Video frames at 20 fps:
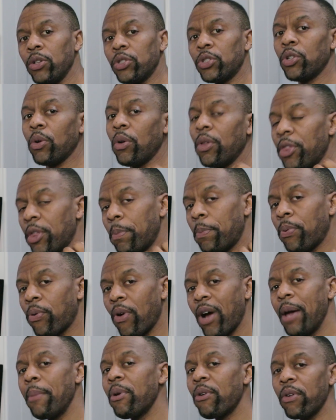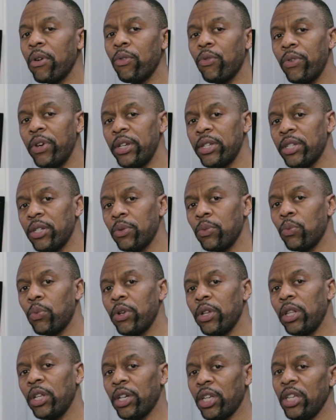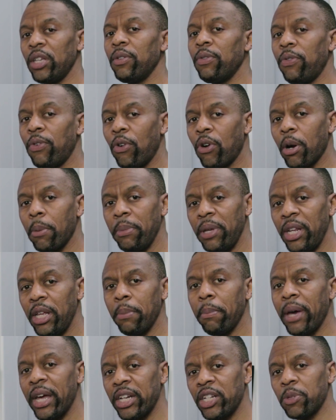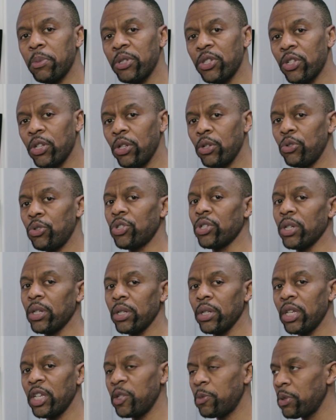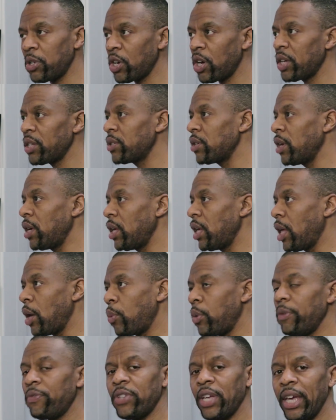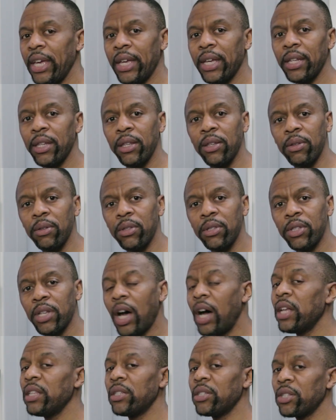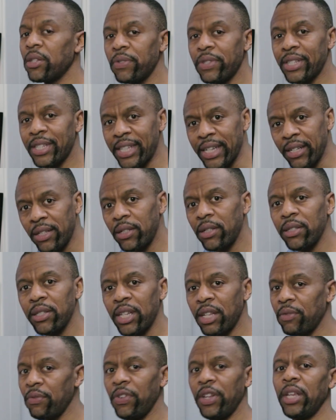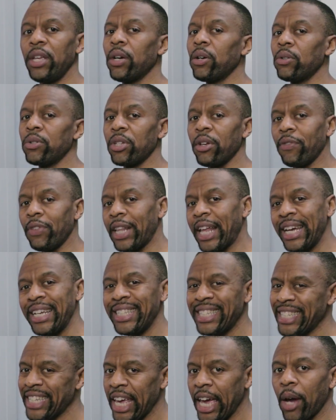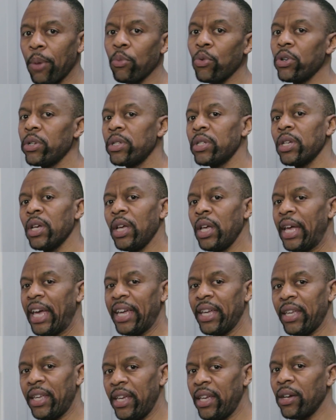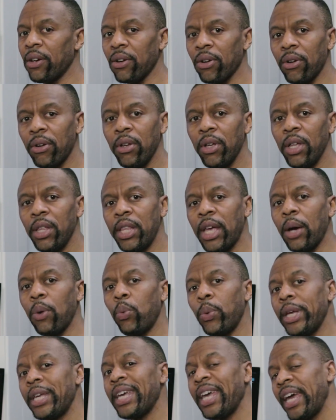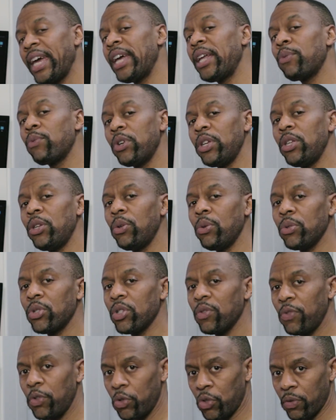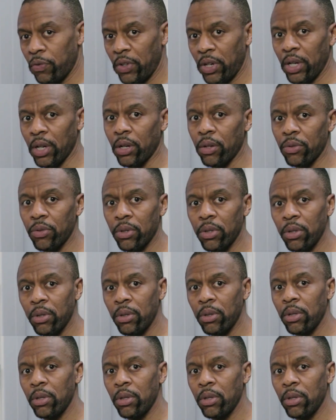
So the primary reason we're looking for a media management solution is because we've taken tons of stills and videos of lights, cameras, and gear that we can reuse in future videos